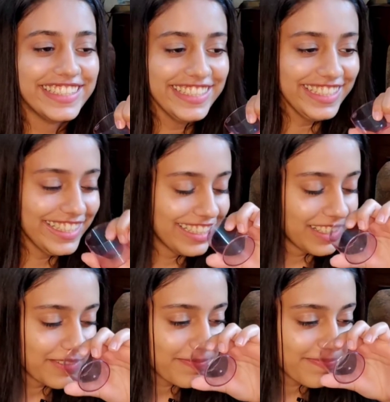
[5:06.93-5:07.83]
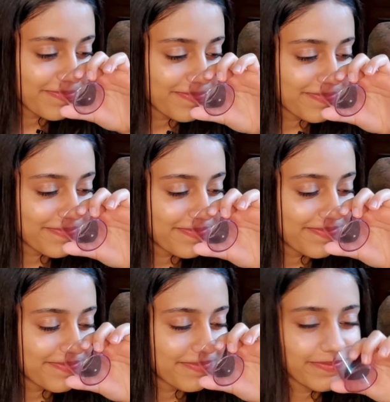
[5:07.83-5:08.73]

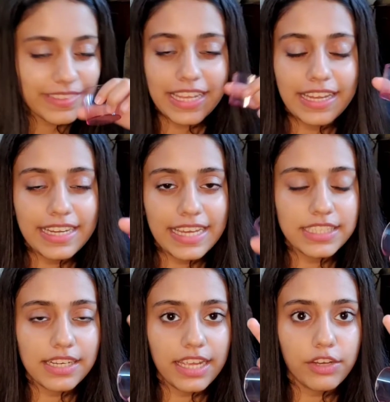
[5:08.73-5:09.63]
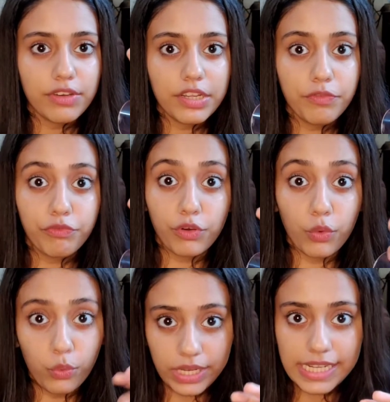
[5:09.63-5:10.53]
It has a, like a very
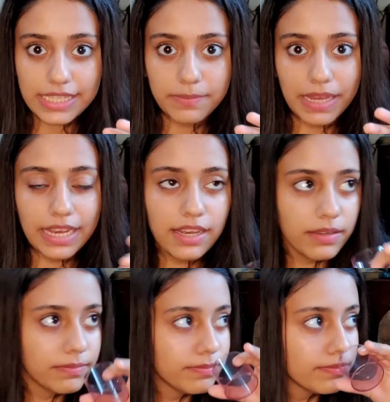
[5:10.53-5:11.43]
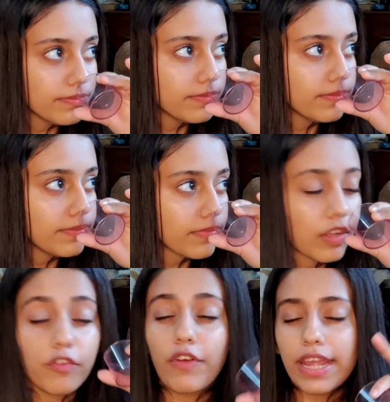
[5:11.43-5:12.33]
fruity smell.
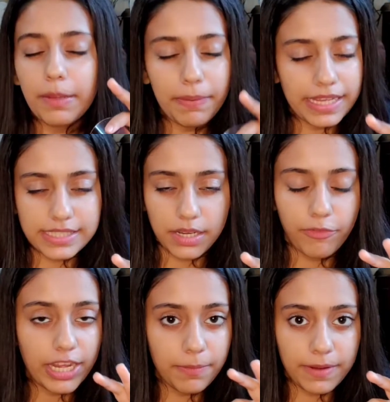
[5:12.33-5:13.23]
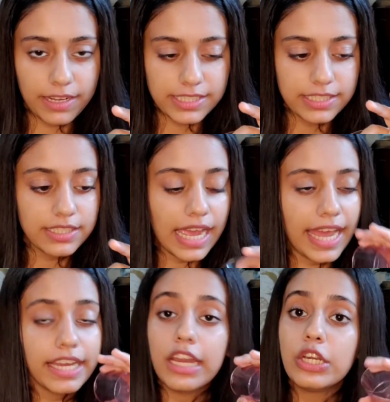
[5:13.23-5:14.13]
Very pleasant, very pleasant.
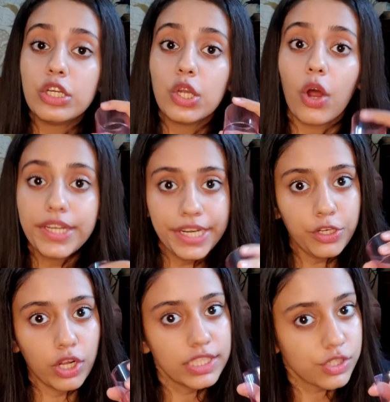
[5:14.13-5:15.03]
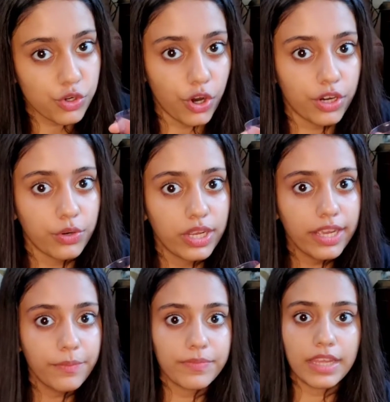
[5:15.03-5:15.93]
And not at all strong,
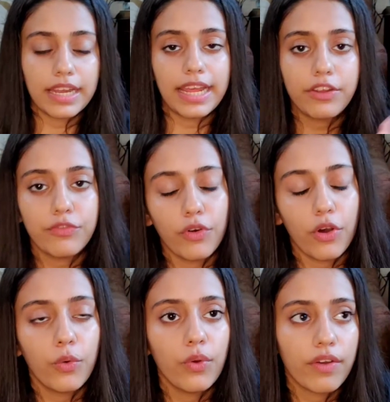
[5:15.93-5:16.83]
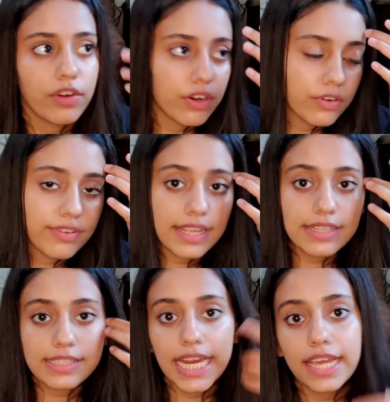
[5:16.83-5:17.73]
okay? Like for whoever
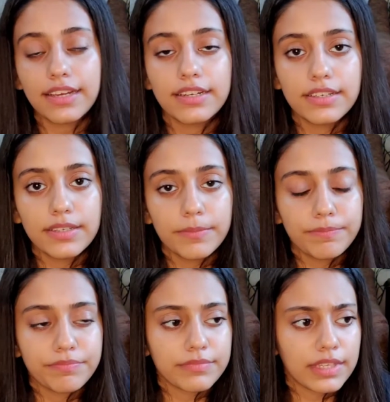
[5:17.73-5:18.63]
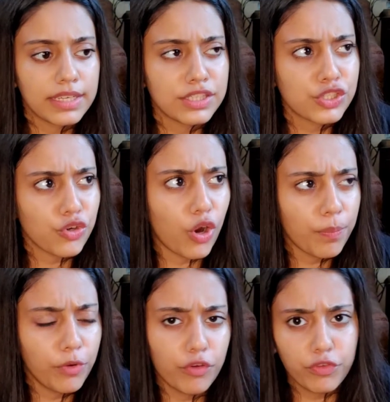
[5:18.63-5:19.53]
feels like
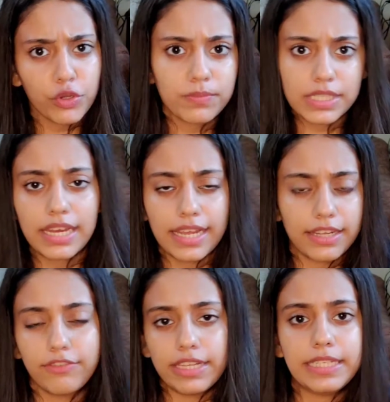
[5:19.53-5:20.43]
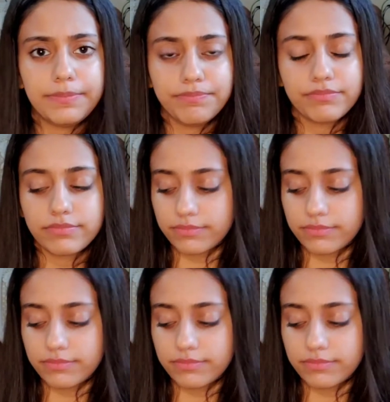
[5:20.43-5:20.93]
strong perfumes are like very,